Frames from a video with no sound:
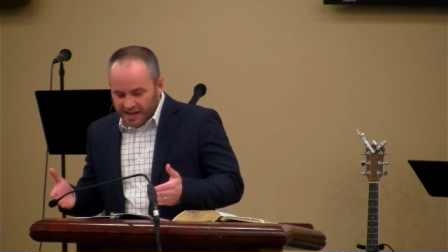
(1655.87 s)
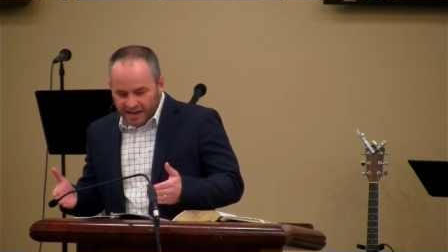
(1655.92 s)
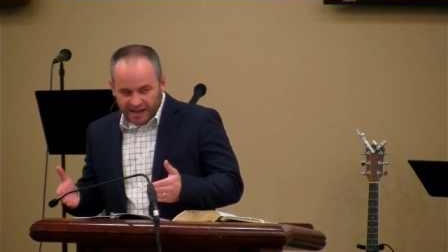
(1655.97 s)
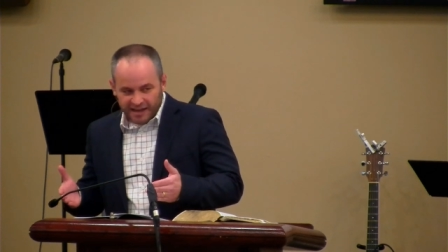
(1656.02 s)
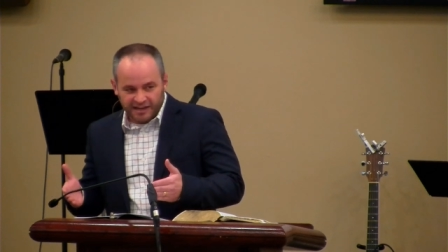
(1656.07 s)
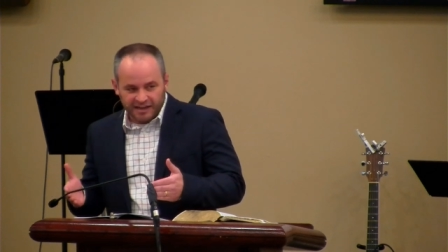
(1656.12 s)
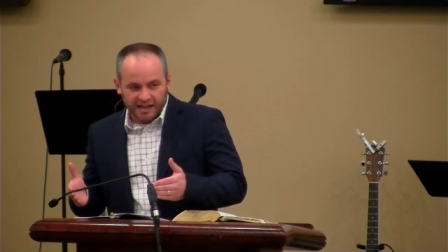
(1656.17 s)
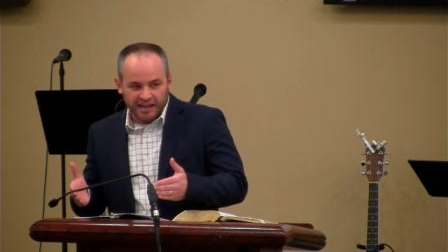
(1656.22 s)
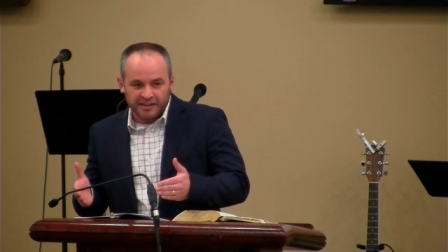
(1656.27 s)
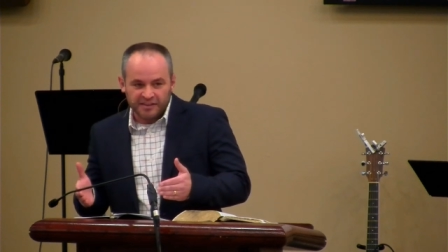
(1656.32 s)

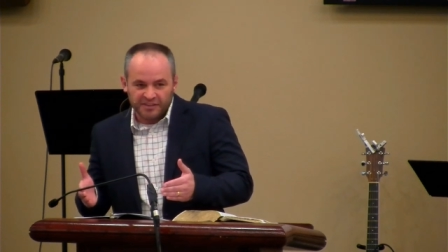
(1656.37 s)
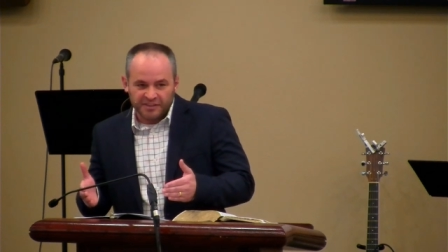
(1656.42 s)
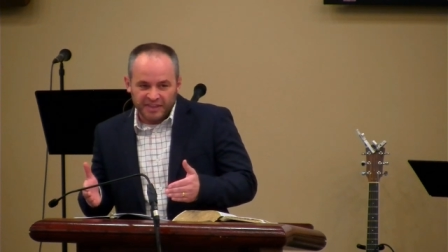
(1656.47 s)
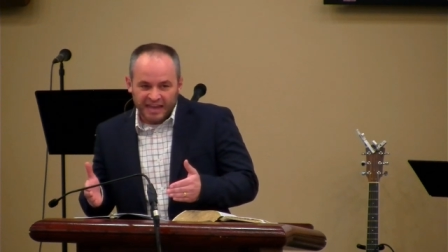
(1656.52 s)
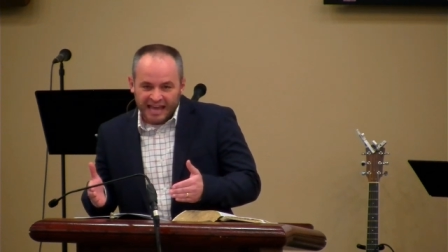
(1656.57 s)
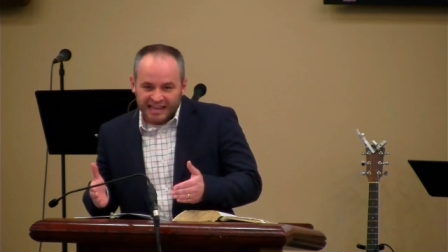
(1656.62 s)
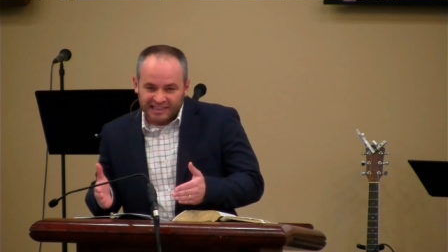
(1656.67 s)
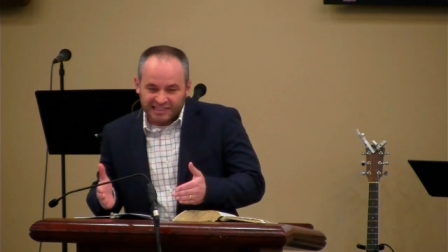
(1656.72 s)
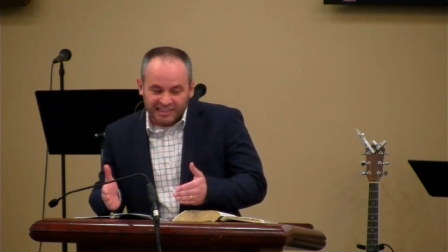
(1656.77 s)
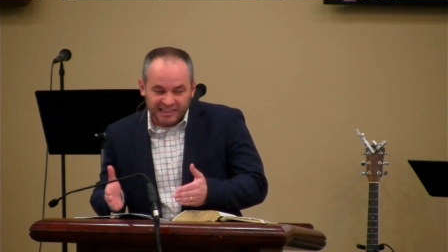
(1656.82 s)
And, and
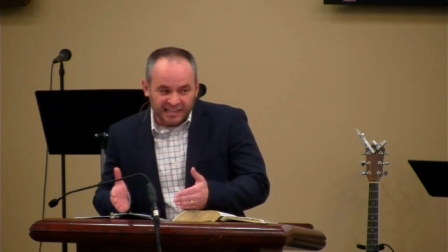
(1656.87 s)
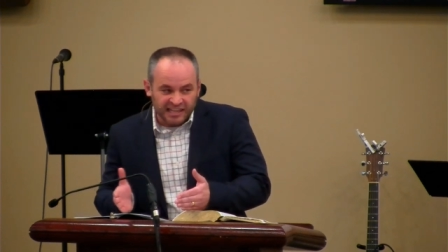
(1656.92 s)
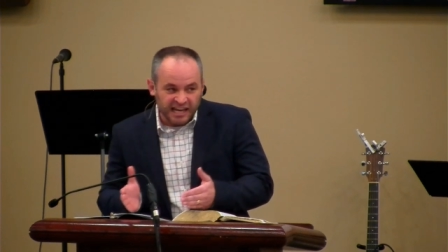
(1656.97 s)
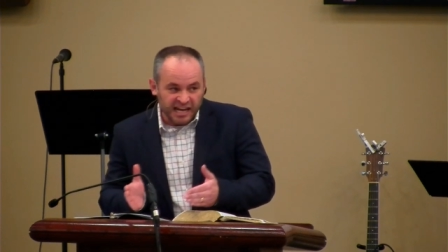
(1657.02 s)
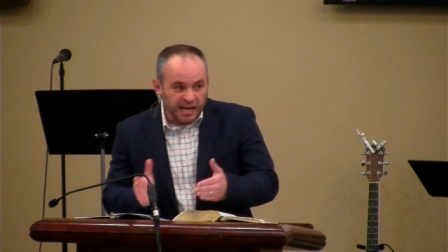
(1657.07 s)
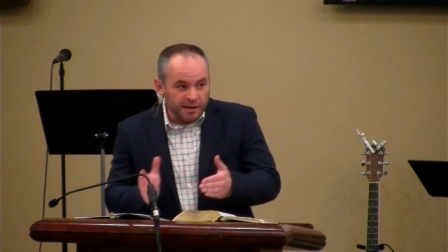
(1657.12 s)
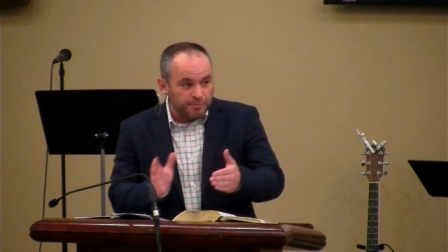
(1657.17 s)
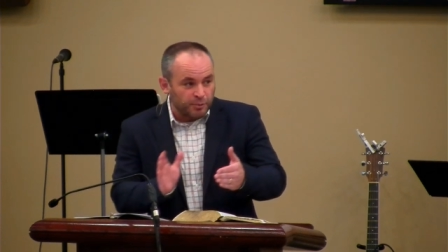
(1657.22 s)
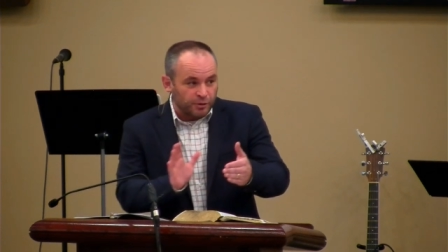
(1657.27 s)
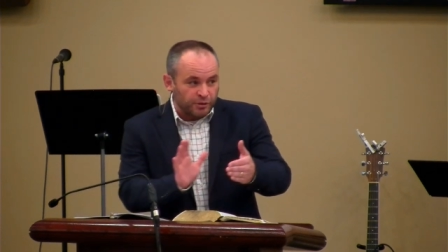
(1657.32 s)
that
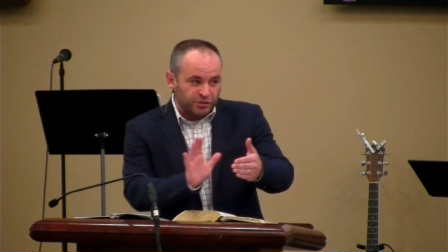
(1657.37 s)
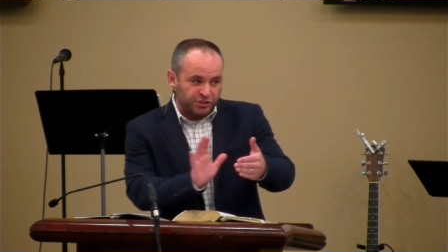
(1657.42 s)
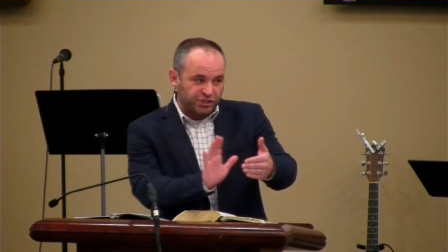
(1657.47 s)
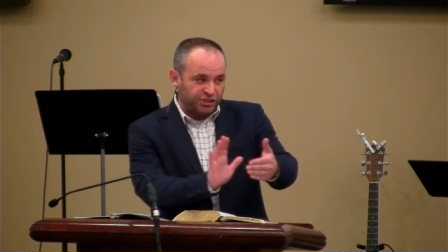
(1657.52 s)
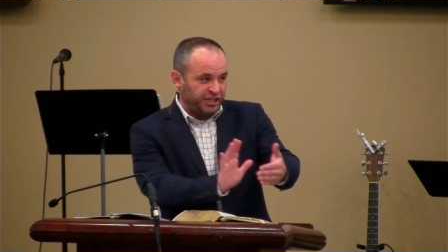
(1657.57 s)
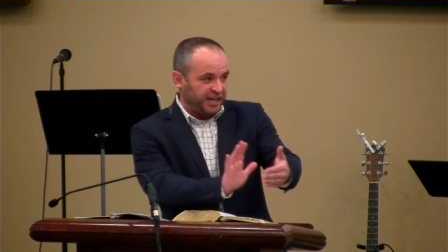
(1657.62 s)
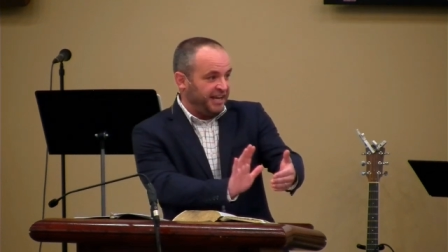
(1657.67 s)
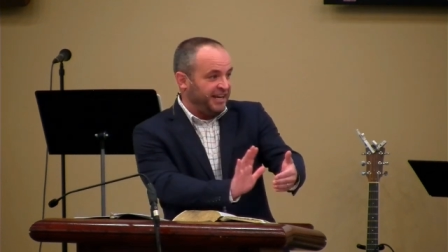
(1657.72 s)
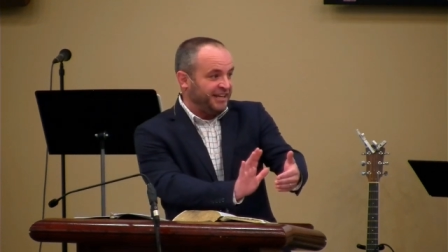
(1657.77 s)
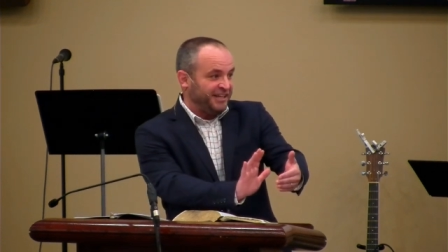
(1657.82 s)
labor
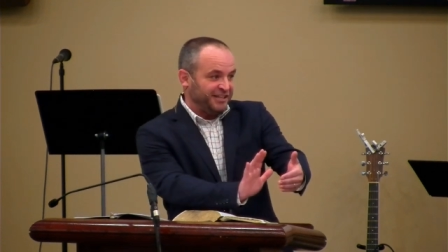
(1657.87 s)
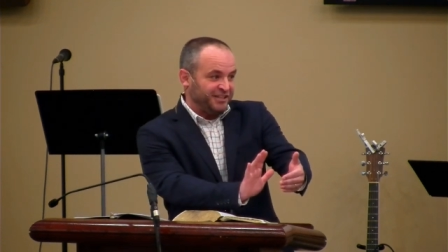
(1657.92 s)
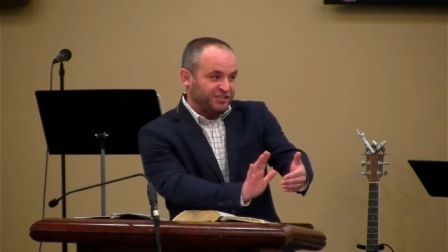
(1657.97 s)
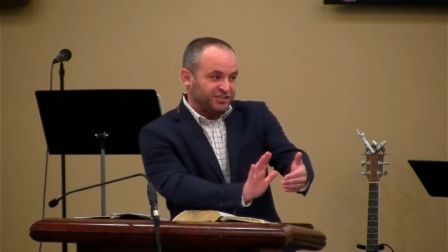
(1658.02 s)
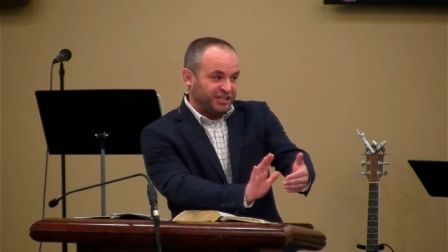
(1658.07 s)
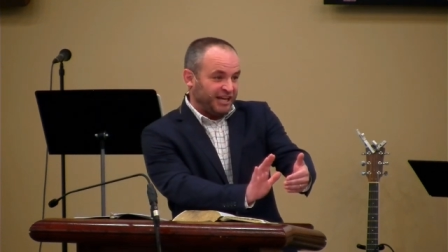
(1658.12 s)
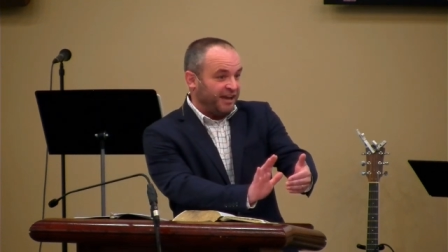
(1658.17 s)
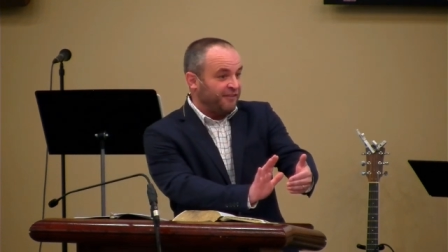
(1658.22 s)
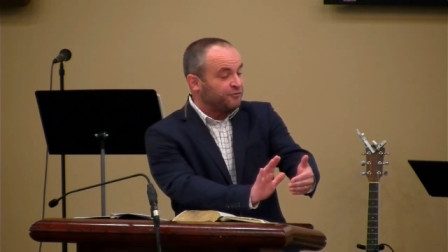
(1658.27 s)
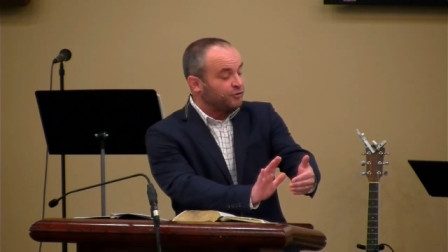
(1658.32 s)

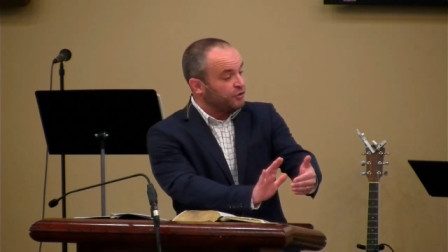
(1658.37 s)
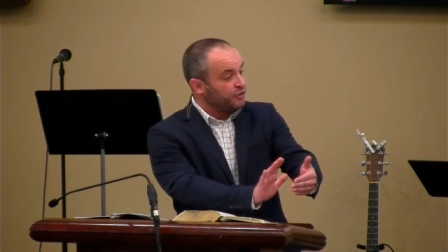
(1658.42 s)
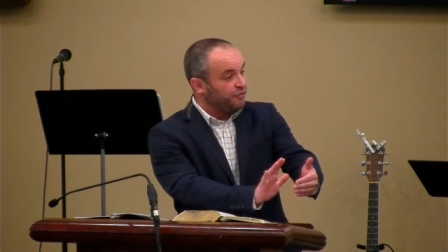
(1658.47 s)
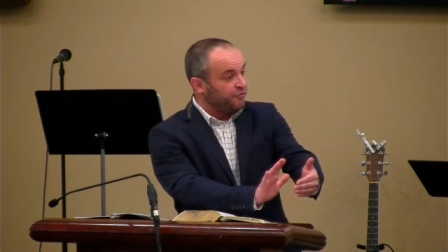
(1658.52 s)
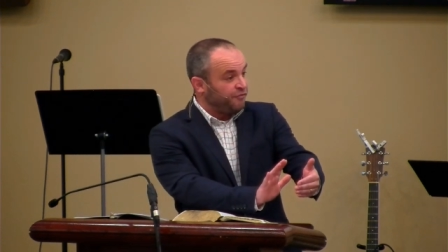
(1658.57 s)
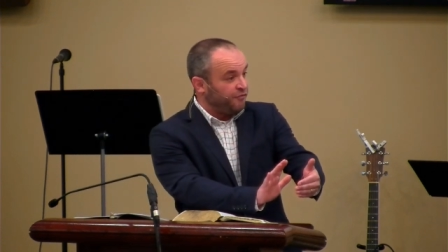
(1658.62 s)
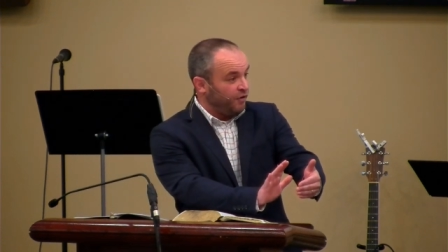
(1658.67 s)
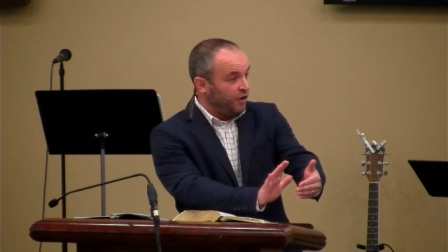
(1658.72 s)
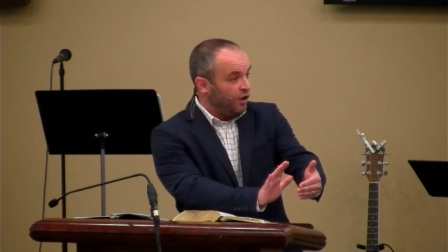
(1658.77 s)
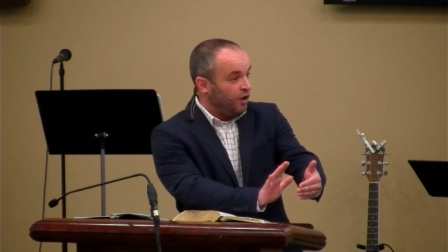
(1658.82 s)
changed after the
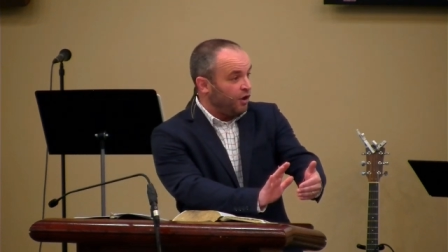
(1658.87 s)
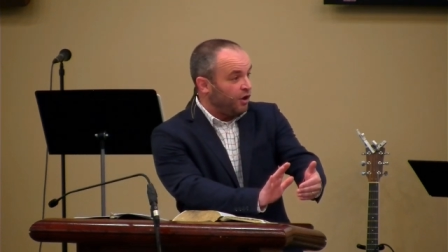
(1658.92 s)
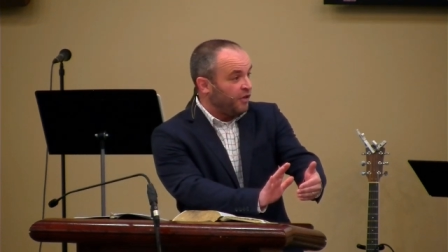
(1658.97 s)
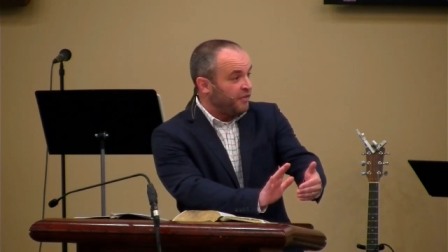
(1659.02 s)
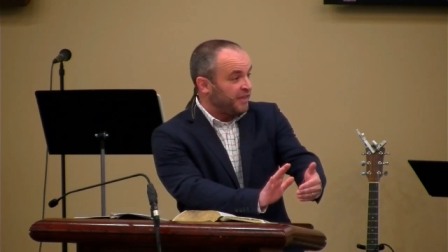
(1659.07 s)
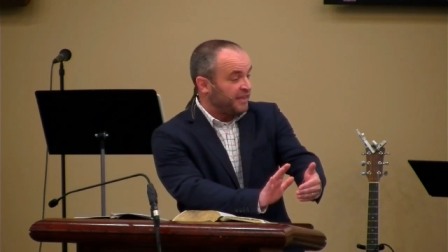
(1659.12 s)
fall,